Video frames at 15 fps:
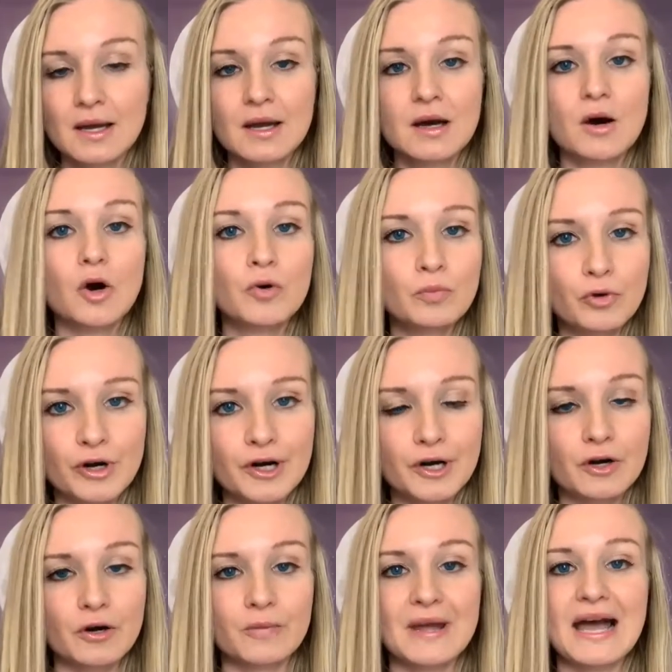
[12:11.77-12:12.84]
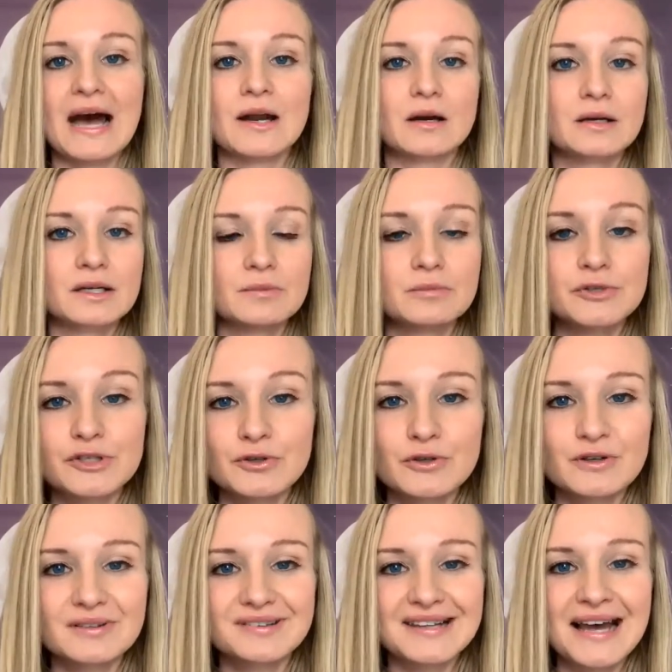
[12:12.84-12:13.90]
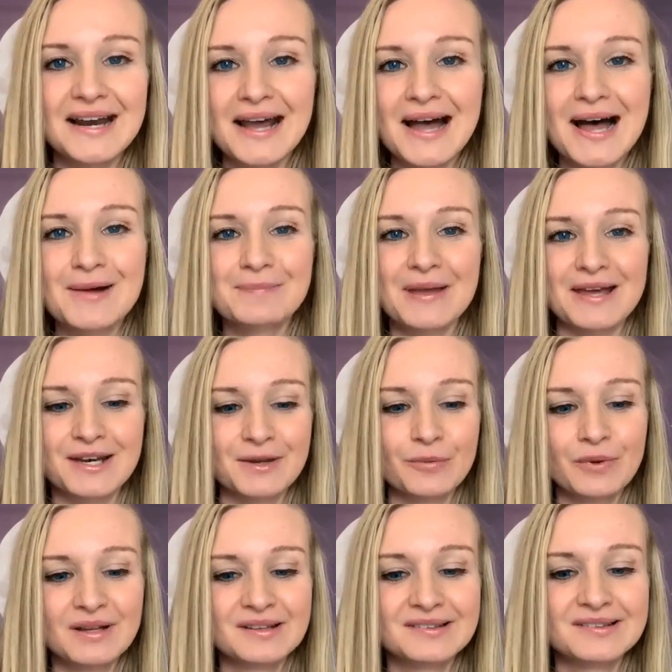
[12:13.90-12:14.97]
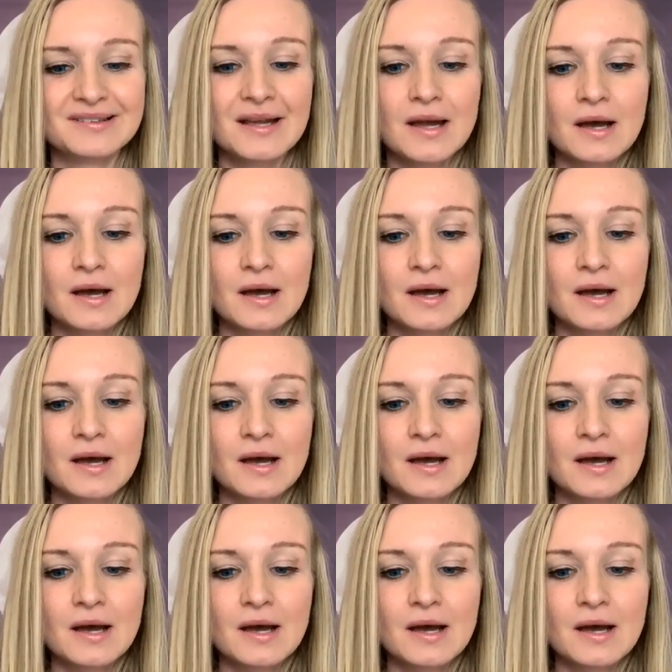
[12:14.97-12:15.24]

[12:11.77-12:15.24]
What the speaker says: homework or we had our computer set up, and it was